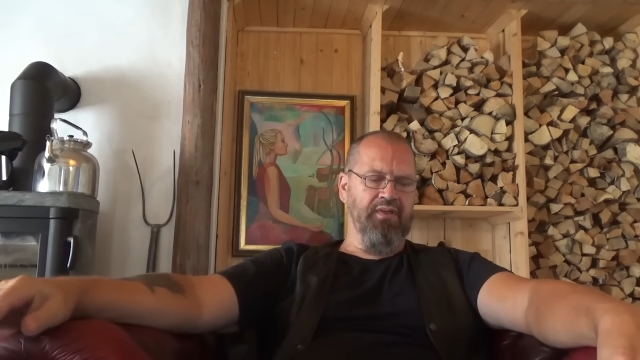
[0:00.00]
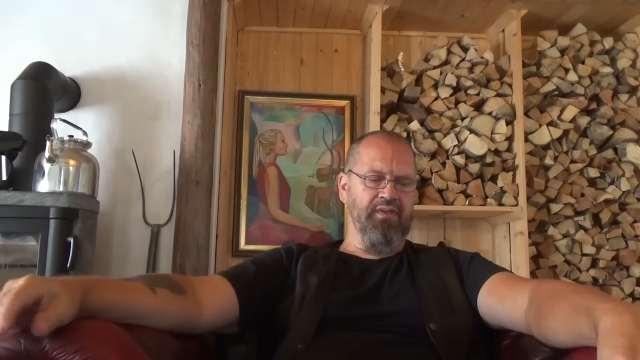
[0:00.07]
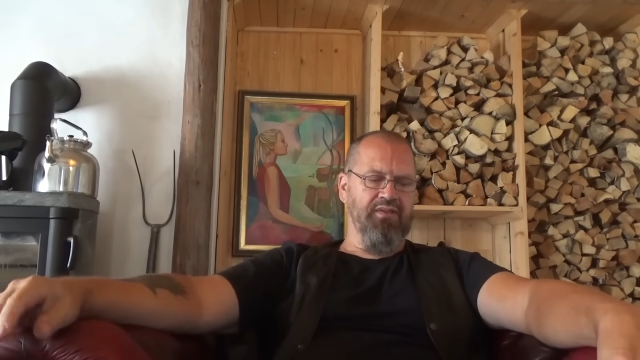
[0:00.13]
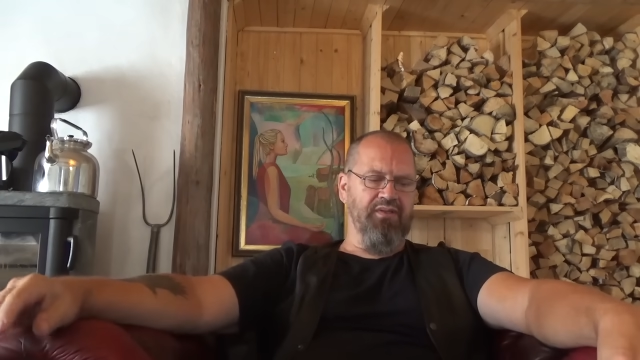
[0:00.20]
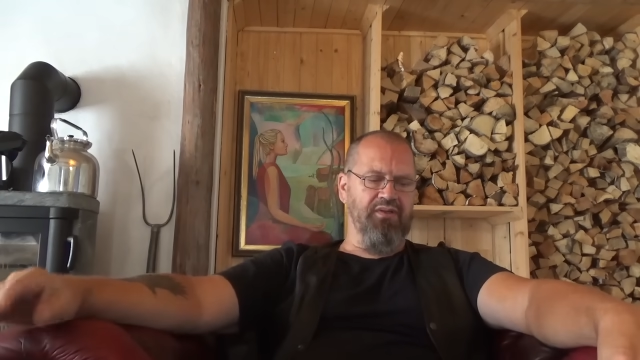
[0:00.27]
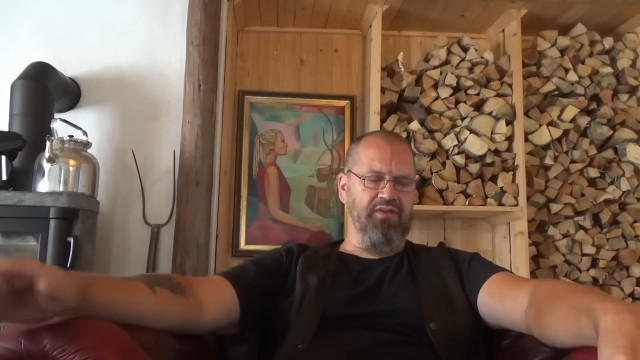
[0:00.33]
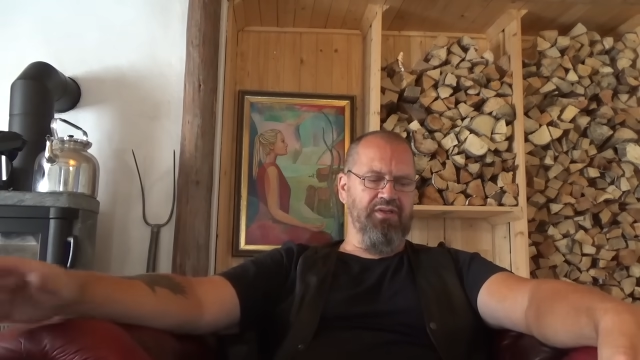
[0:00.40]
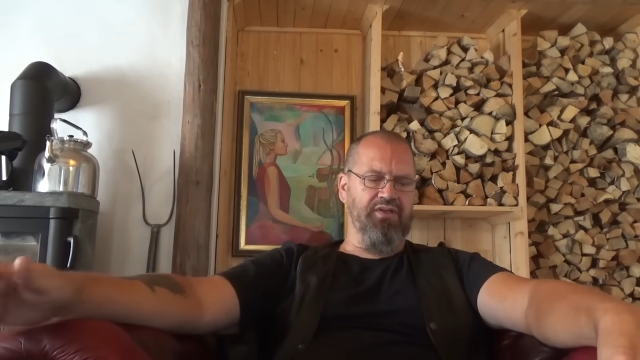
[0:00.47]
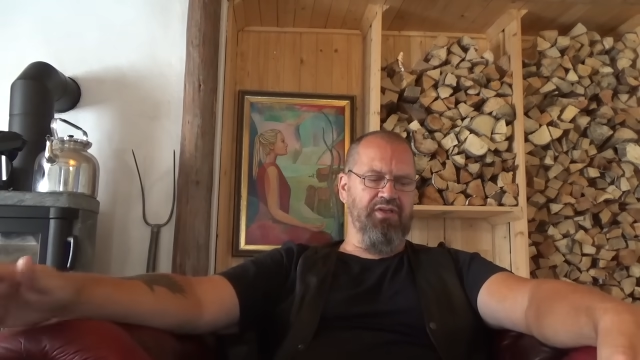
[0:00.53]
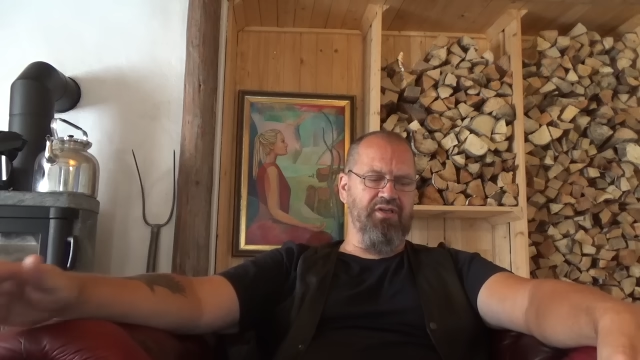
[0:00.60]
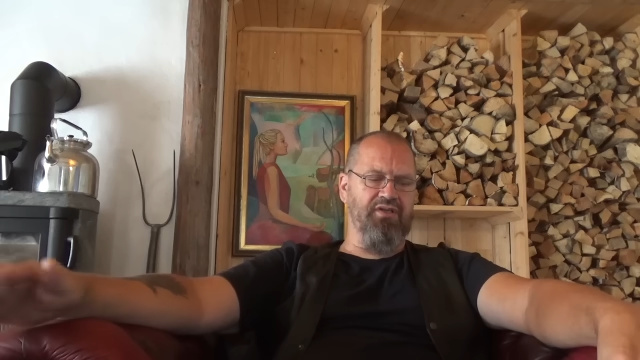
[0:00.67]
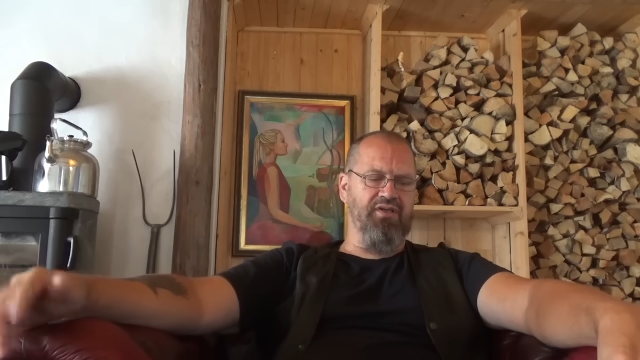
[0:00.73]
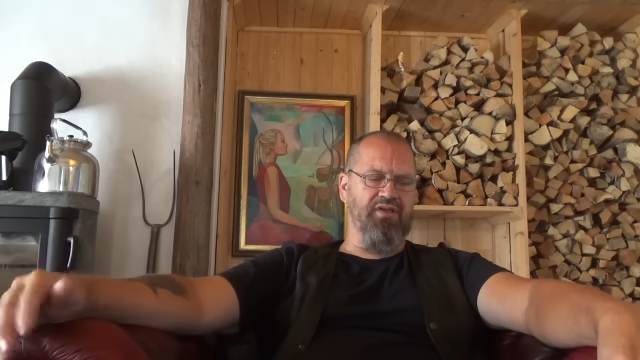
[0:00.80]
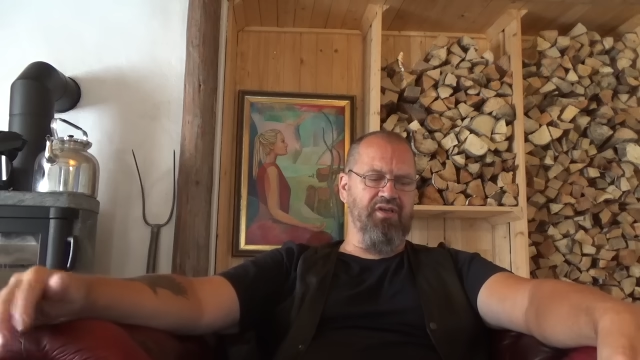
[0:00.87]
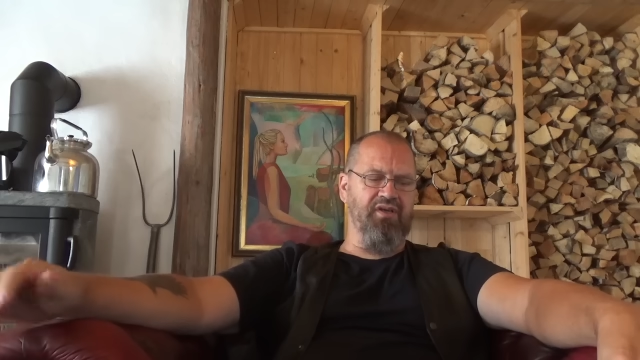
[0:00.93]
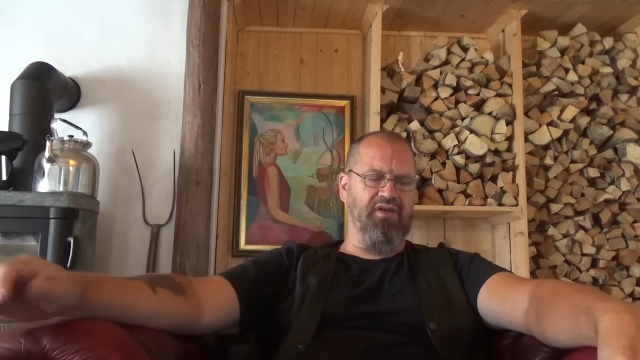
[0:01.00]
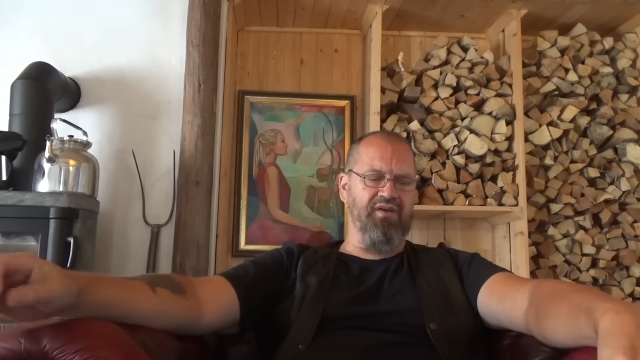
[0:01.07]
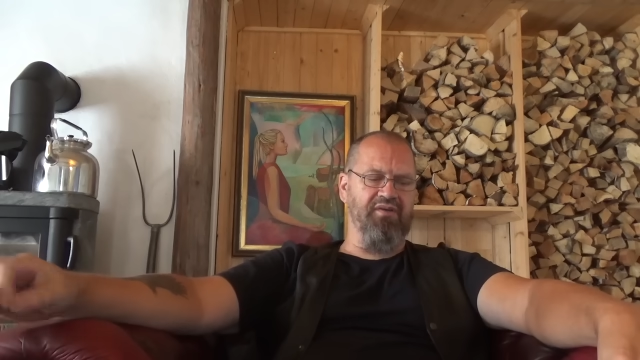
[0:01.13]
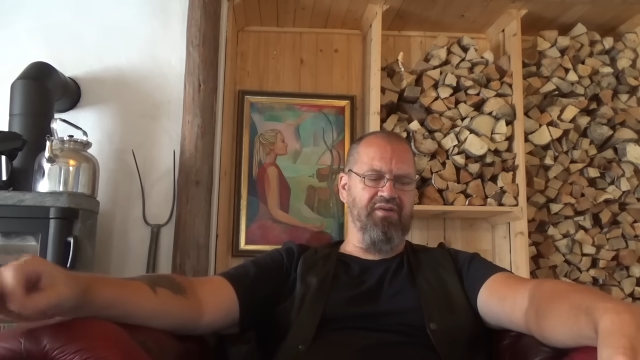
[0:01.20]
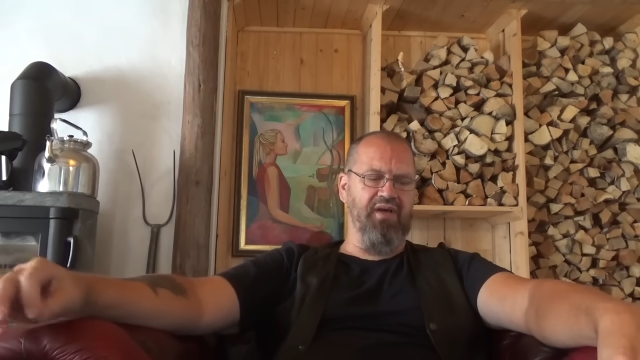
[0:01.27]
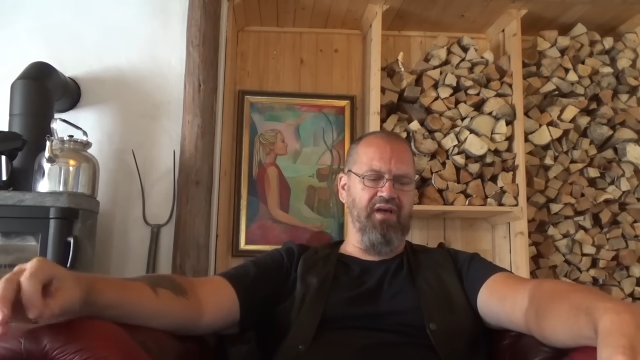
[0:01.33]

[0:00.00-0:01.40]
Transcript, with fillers: So this is the